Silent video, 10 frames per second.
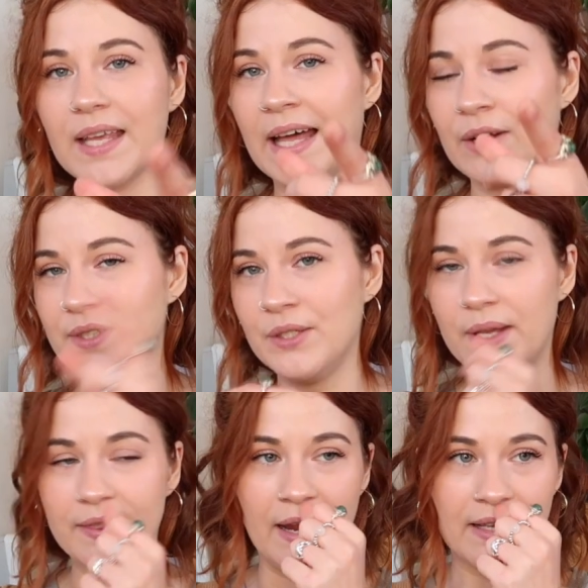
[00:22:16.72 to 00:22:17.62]
and I'll see you
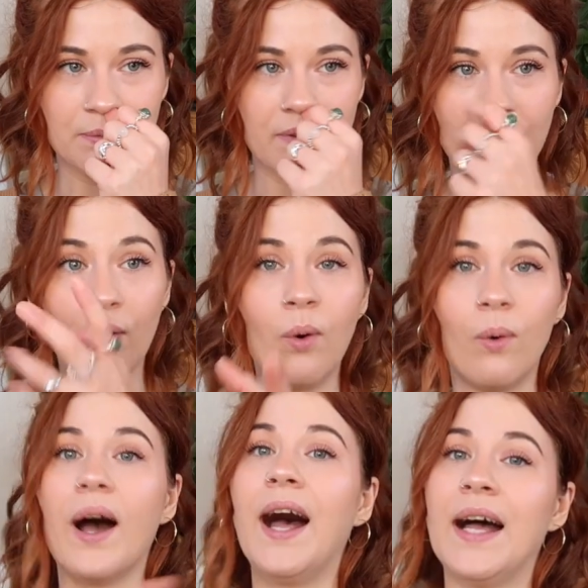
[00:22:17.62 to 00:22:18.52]
in the next one.
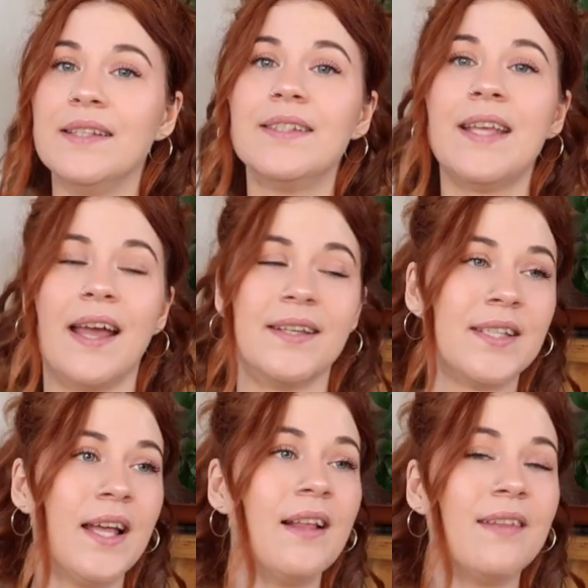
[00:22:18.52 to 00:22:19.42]
Oh, and yes,
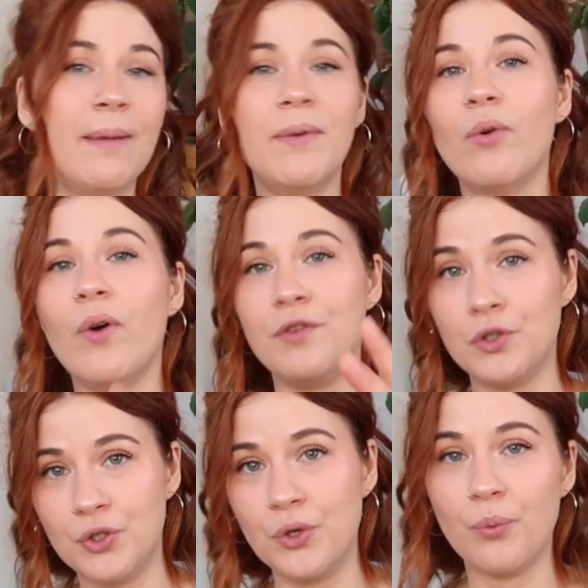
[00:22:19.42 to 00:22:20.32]
let me know if you
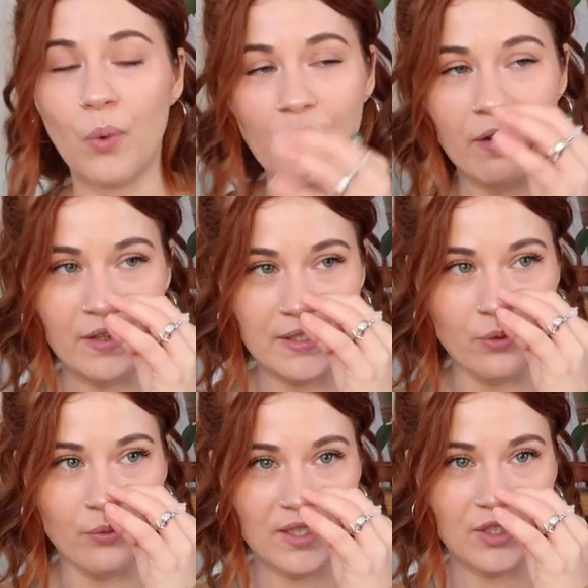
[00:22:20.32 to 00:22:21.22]
do want a
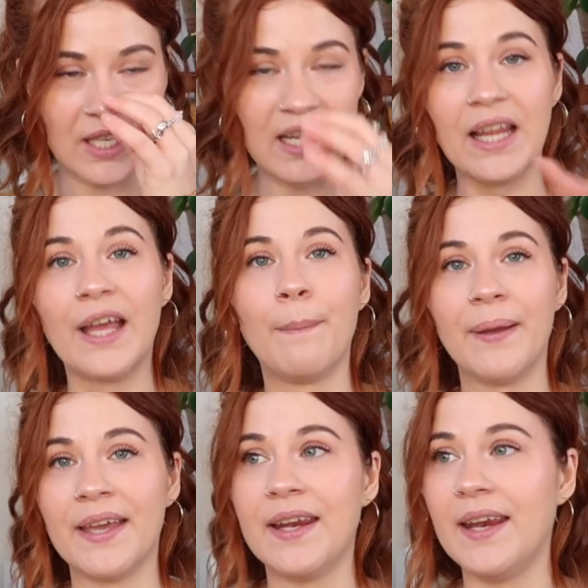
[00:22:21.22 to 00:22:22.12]
video that's kind of like a
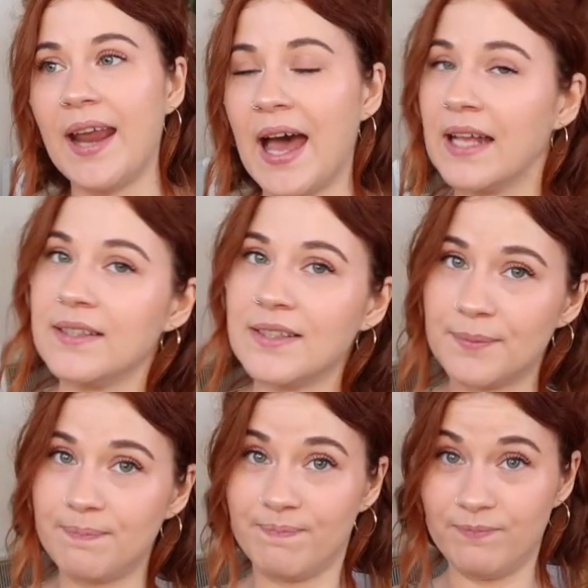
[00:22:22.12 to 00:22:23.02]
beginning and
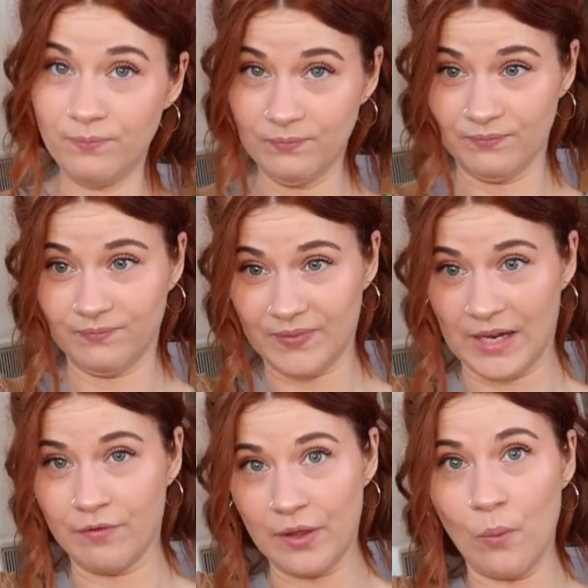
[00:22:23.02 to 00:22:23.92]

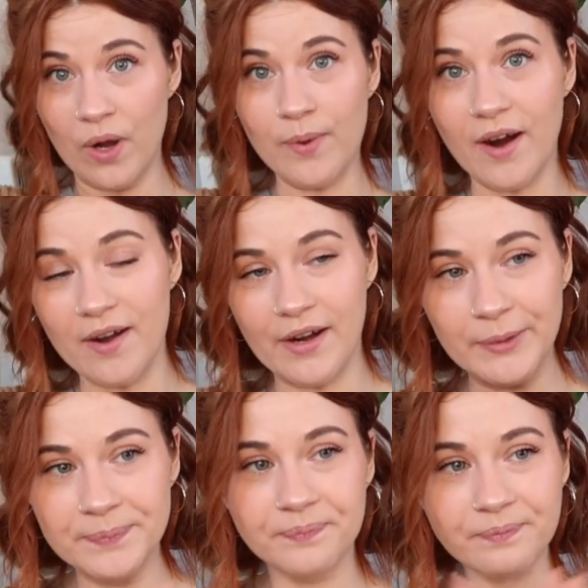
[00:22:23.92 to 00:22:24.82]
kind of like where we are
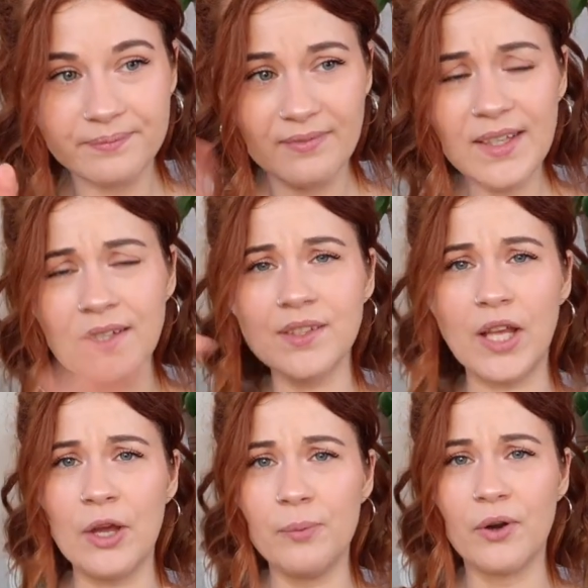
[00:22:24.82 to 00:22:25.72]
now to
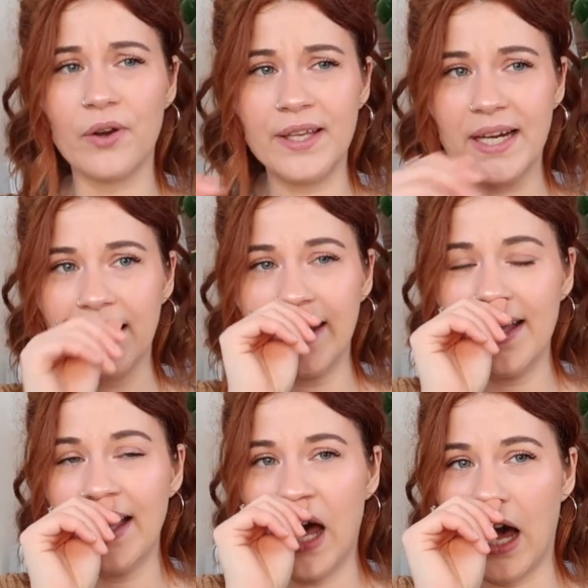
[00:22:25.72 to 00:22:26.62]
how we got here.
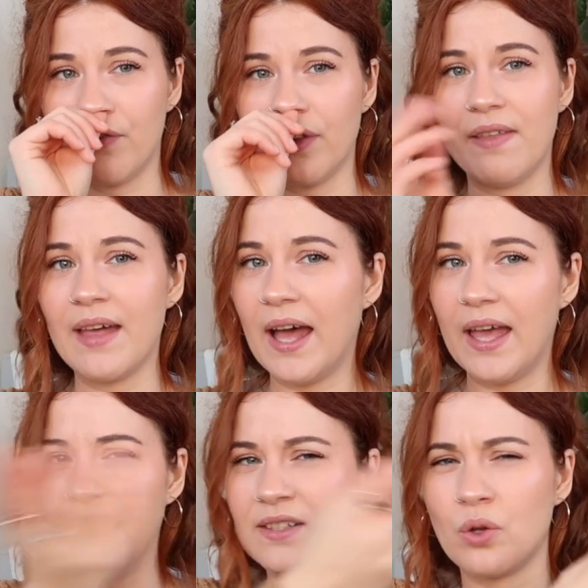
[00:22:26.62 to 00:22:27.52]
I feel like
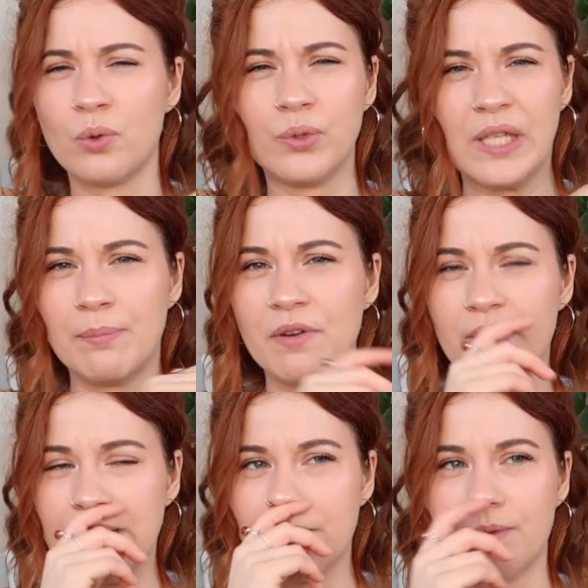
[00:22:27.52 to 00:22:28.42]
that is a whole separate
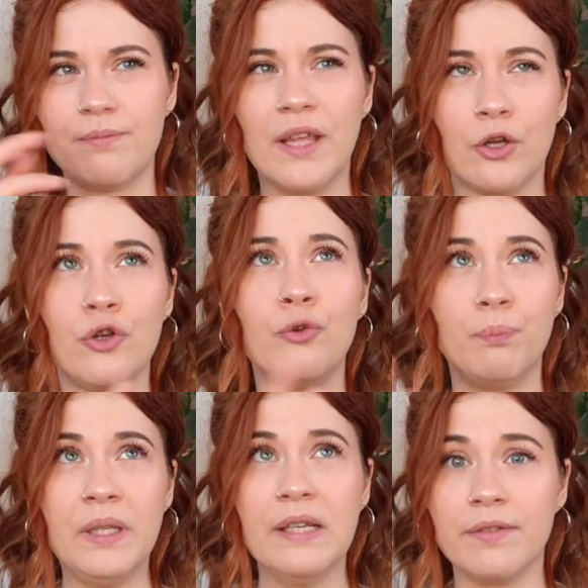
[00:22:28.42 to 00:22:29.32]
video that could
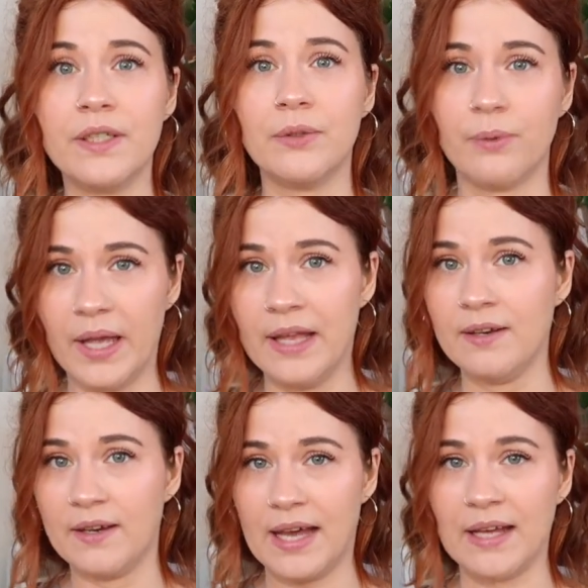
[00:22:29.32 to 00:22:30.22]
be a video
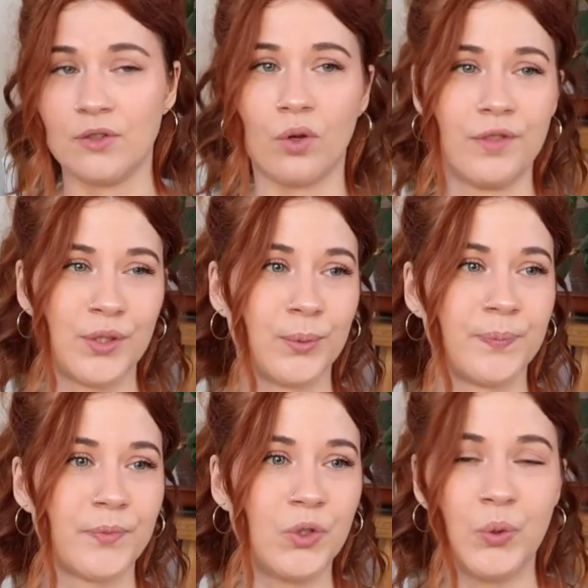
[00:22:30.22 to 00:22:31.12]
in and of its
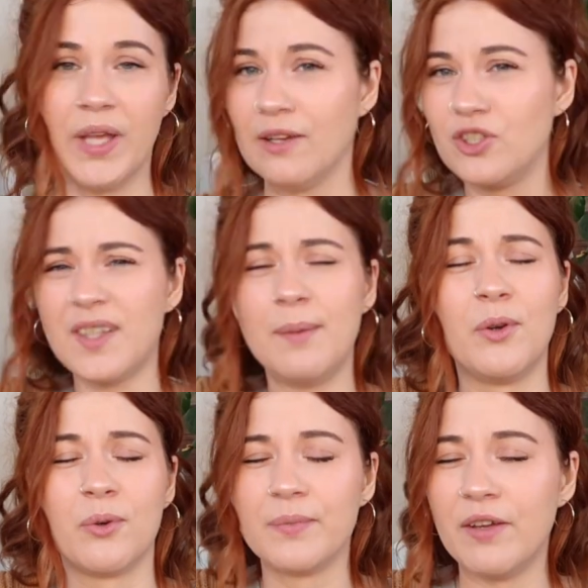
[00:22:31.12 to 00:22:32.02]
own. So yeah, just let me
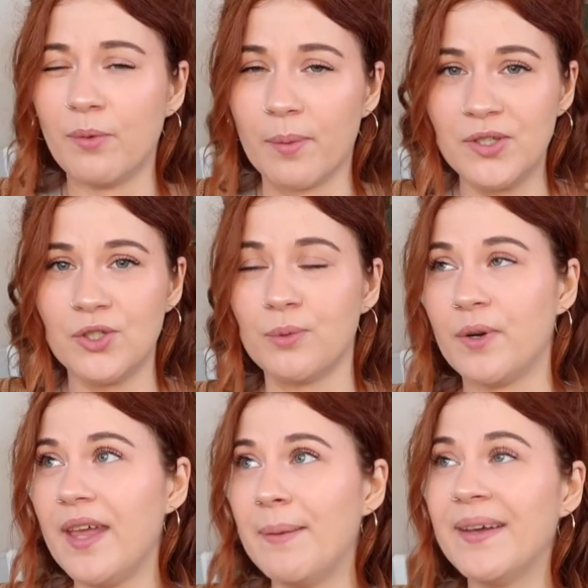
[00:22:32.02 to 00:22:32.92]
know if you want me to do one
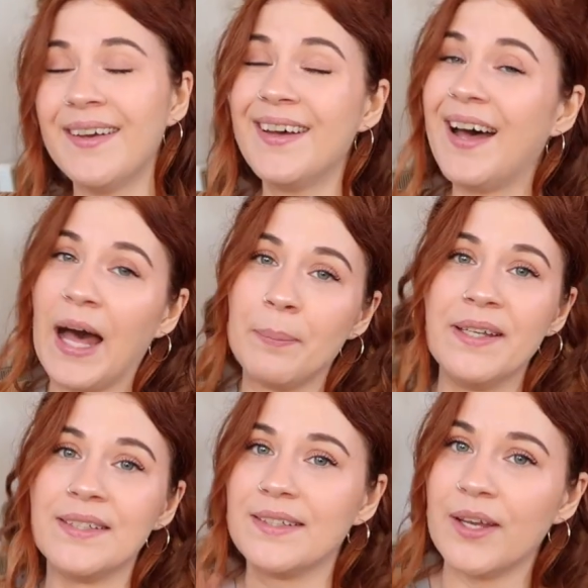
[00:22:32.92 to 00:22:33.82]
of them. Happy
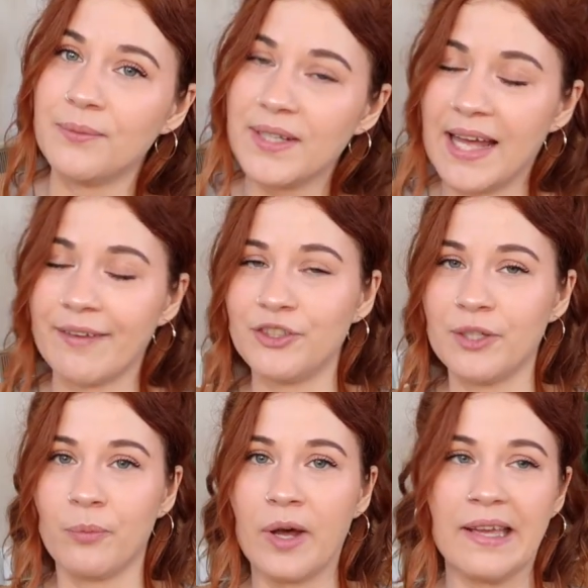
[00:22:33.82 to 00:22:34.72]
to sit down and have a
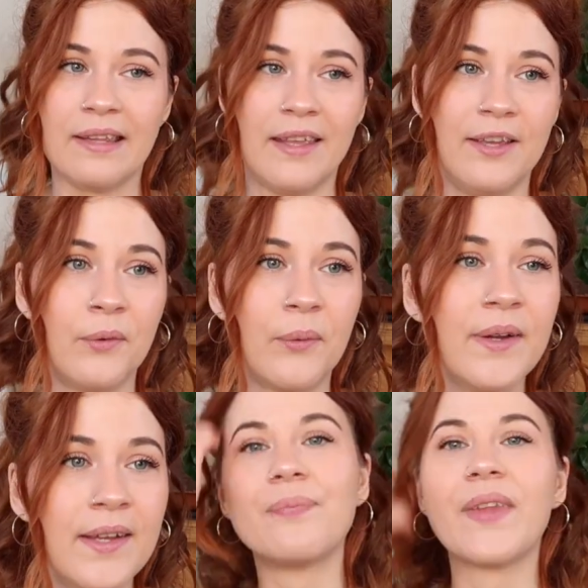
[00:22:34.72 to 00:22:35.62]
wag and let you know.
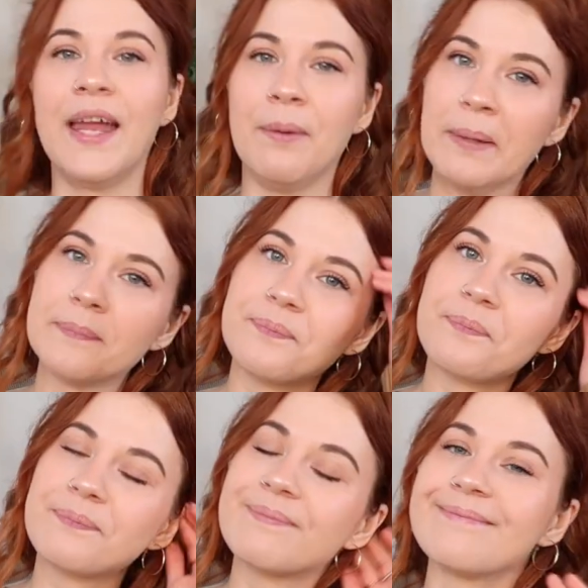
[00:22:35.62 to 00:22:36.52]
Anyway,
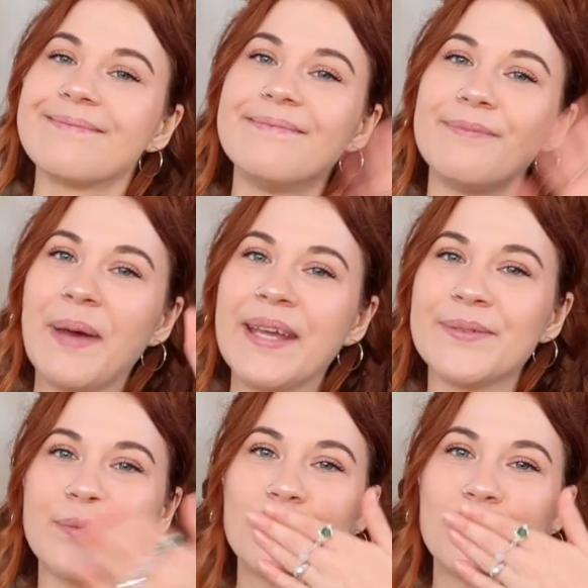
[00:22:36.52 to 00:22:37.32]
bye.